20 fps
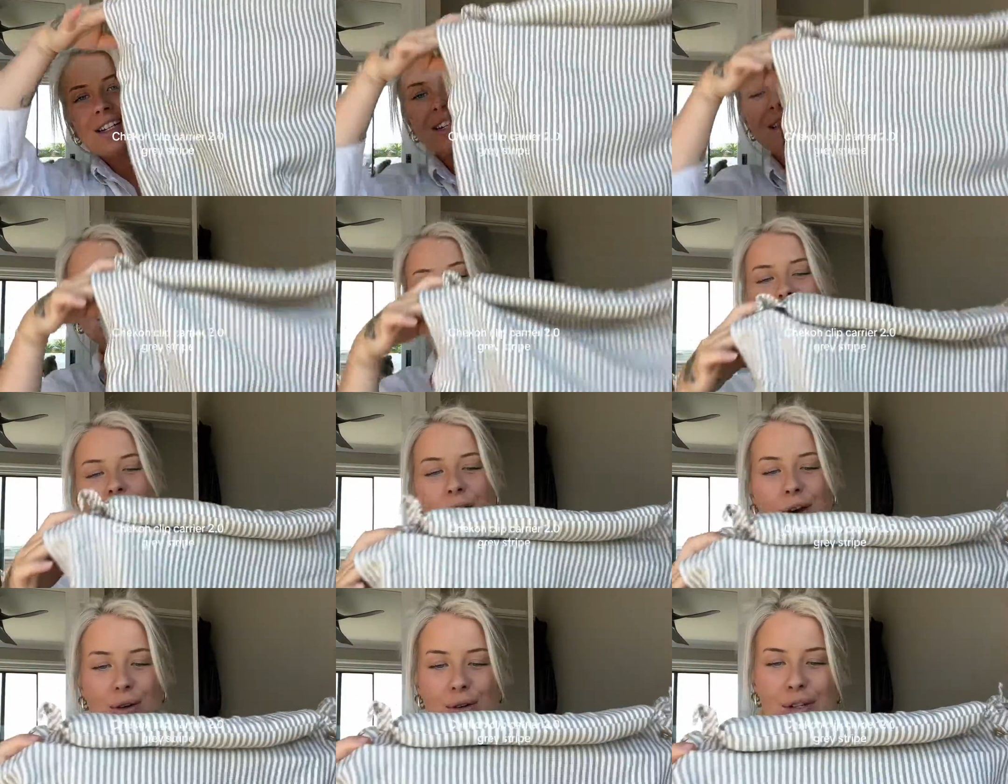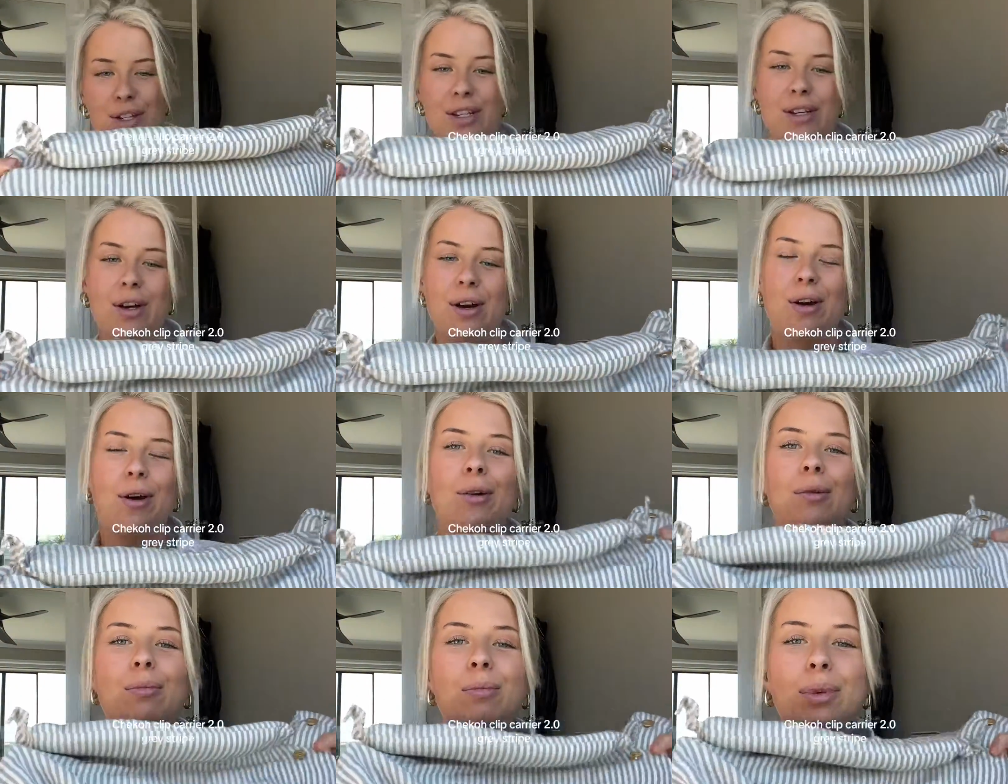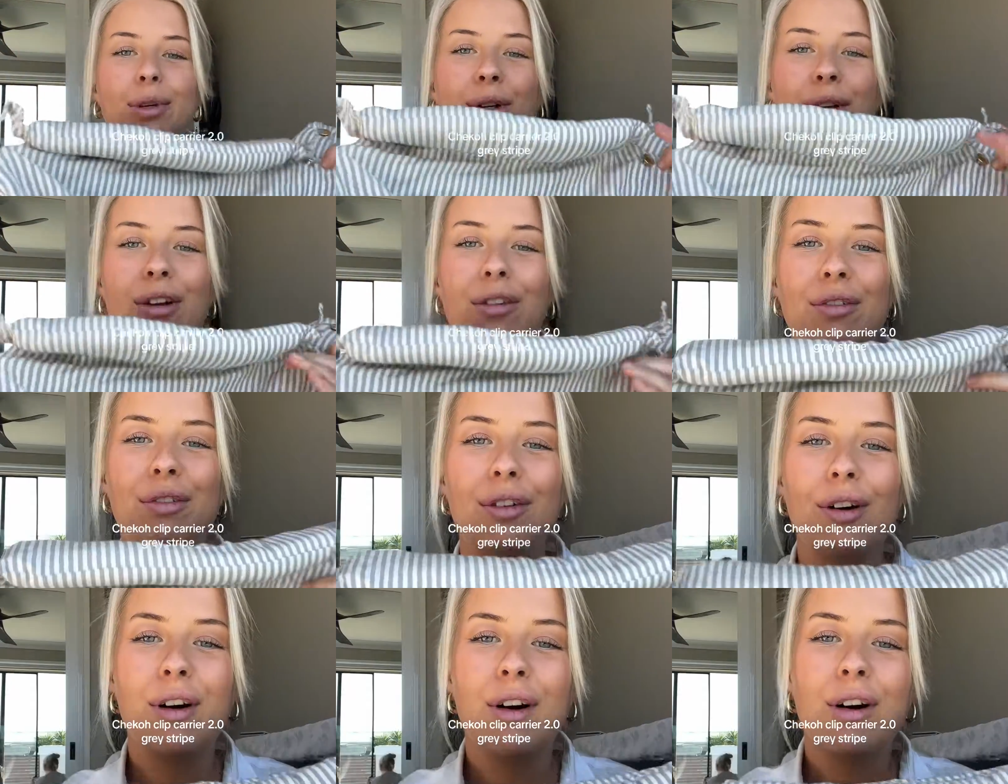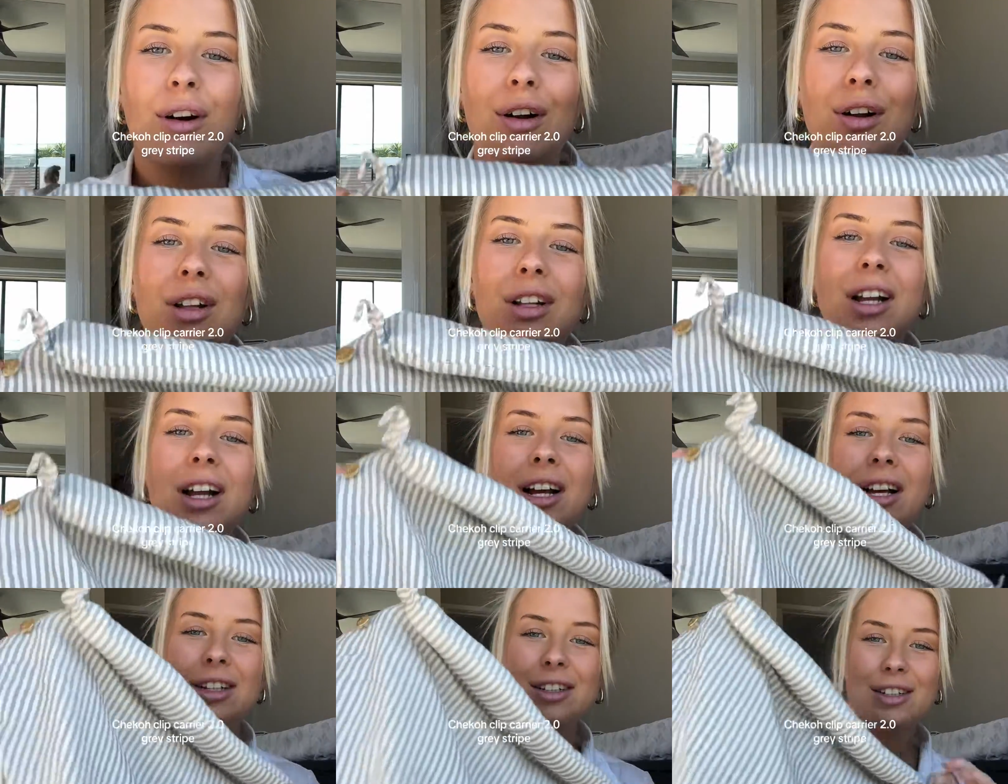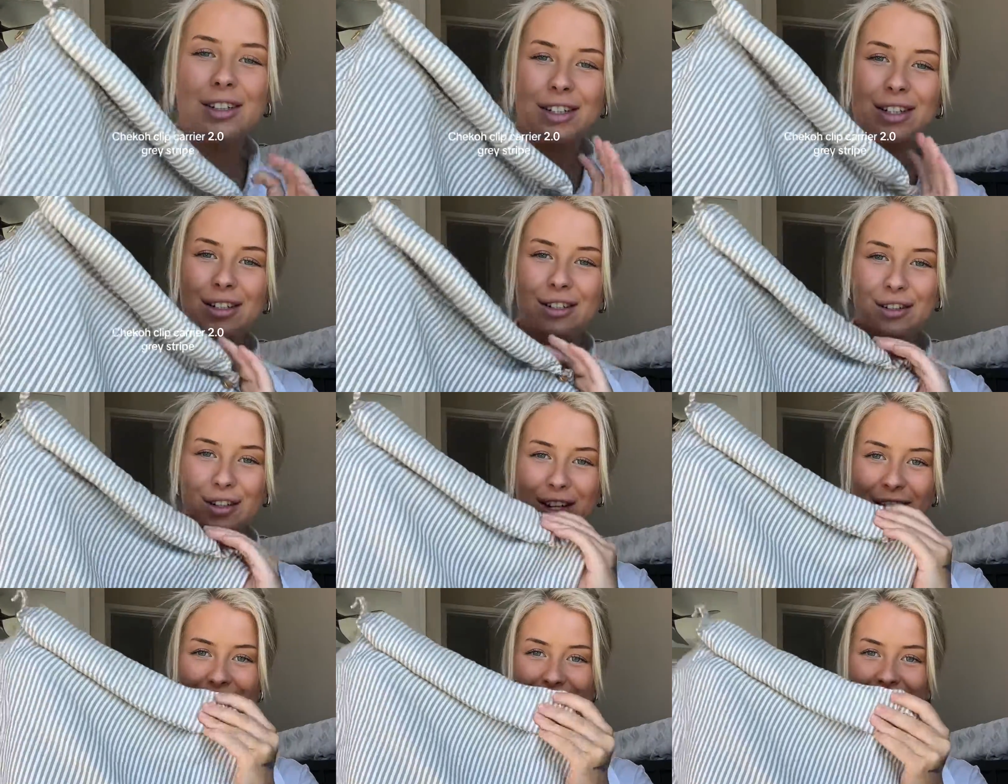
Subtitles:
so beautiful. Just look at